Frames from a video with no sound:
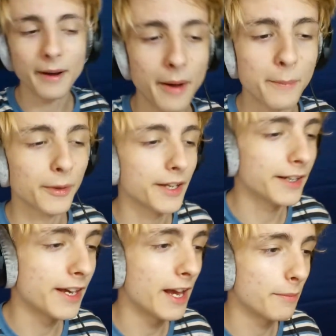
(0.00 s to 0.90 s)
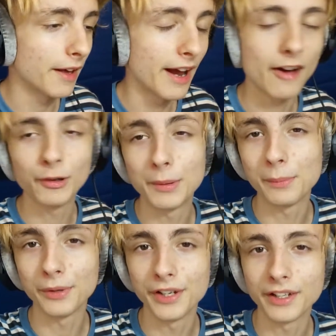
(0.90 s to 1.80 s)
I played a game that I haven't
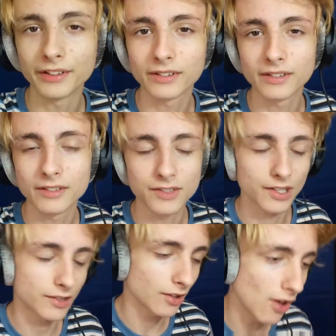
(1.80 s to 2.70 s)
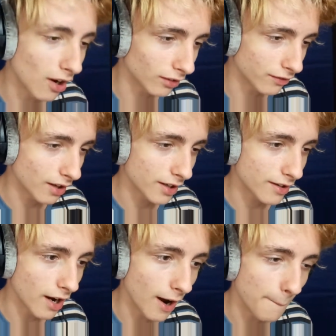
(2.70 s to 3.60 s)
been playing since a long fucking
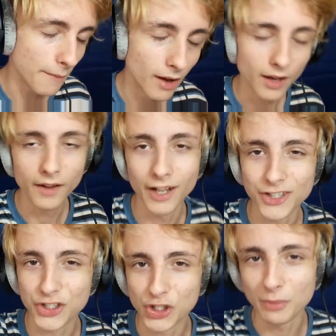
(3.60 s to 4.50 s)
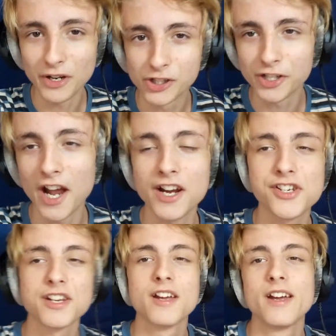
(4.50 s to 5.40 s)
time. It's Geometry Dash.
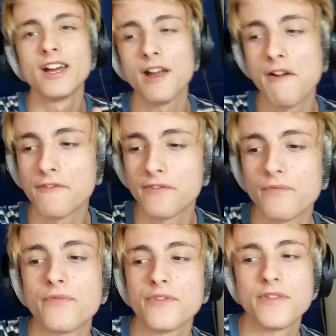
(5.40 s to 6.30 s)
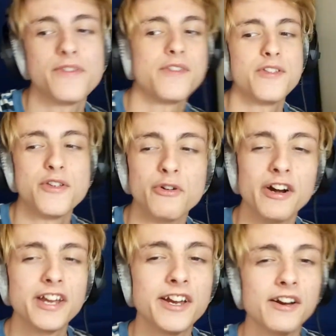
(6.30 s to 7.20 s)
If you were
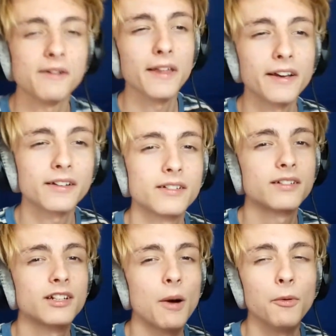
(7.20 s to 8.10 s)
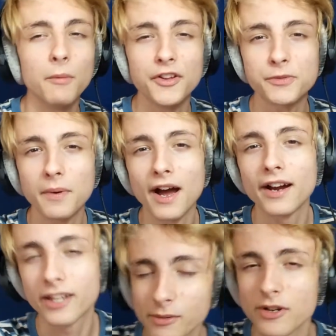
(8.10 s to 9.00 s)
here like a couple months
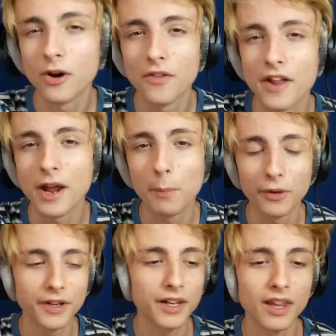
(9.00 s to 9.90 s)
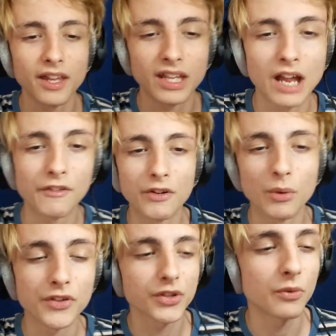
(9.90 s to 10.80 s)
back, you'd know that I played it like every
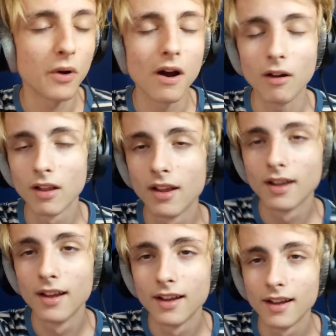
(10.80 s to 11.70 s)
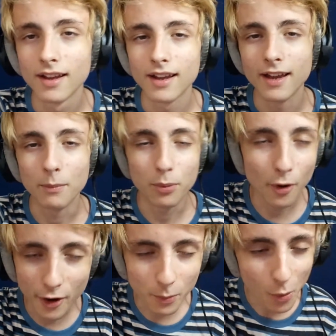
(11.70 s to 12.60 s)
once in a while. And boy
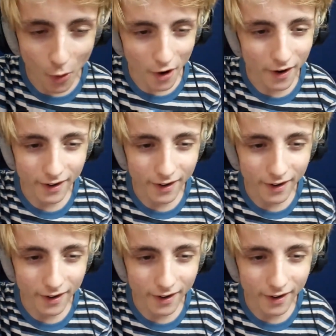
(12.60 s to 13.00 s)
oh boy,